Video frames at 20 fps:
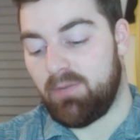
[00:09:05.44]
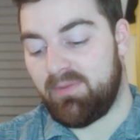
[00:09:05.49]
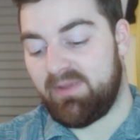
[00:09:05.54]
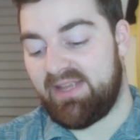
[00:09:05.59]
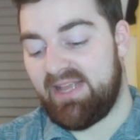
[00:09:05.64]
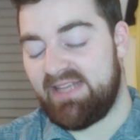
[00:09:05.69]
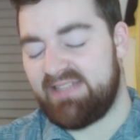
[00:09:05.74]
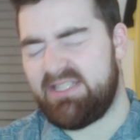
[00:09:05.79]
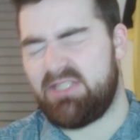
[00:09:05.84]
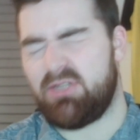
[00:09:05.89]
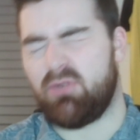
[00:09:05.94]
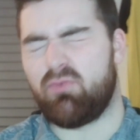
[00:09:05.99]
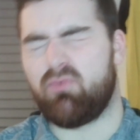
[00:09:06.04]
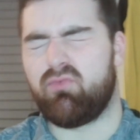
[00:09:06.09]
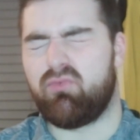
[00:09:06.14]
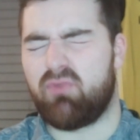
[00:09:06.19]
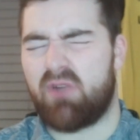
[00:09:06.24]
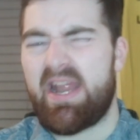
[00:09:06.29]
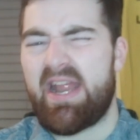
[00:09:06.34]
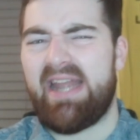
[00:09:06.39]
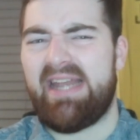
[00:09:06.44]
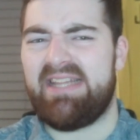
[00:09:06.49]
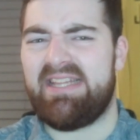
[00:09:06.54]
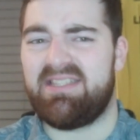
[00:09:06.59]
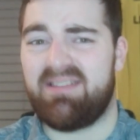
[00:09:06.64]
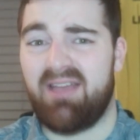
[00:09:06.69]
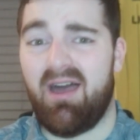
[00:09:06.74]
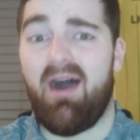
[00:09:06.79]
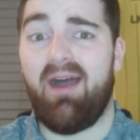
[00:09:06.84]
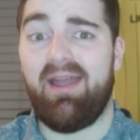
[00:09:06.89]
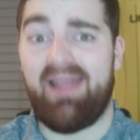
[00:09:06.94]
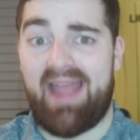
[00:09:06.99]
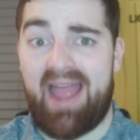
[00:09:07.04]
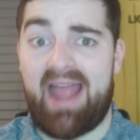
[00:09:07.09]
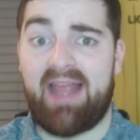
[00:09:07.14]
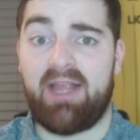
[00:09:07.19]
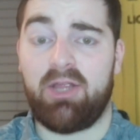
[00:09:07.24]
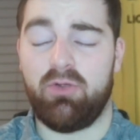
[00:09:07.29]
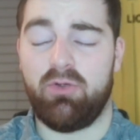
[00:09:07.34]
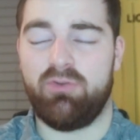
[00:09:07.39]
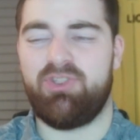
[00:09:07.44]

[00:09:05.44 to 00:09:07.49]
gets it a really tight angle,